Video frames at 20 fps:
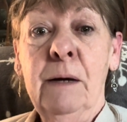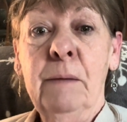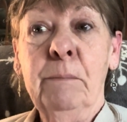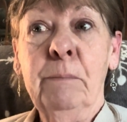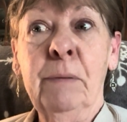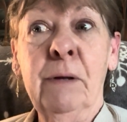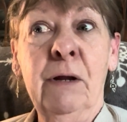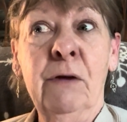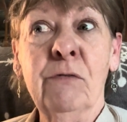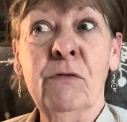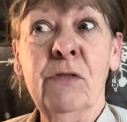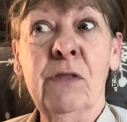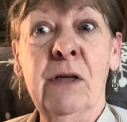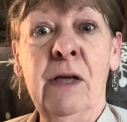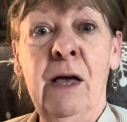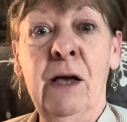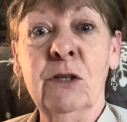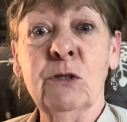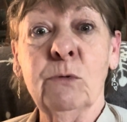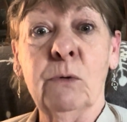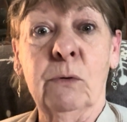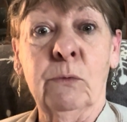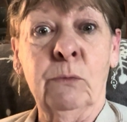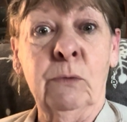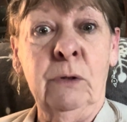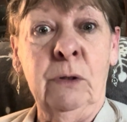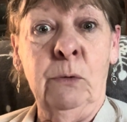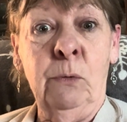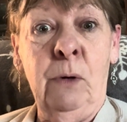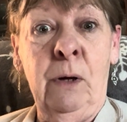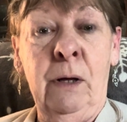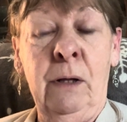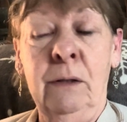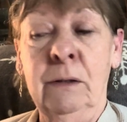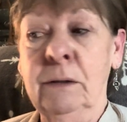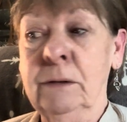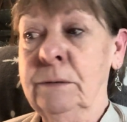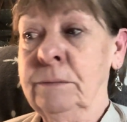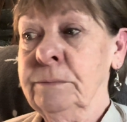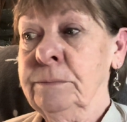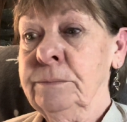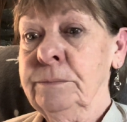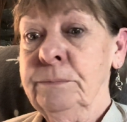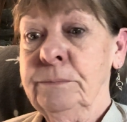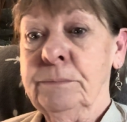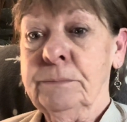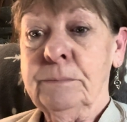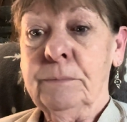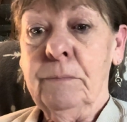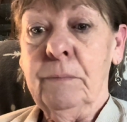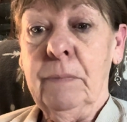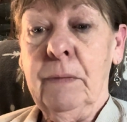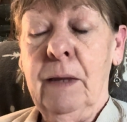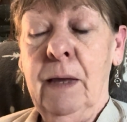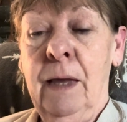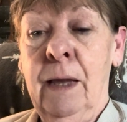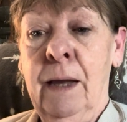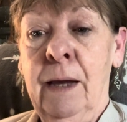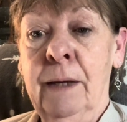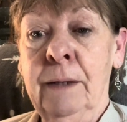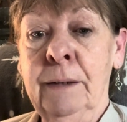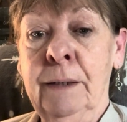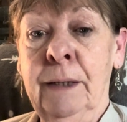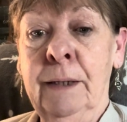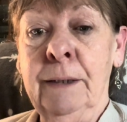But everything else went really well. And,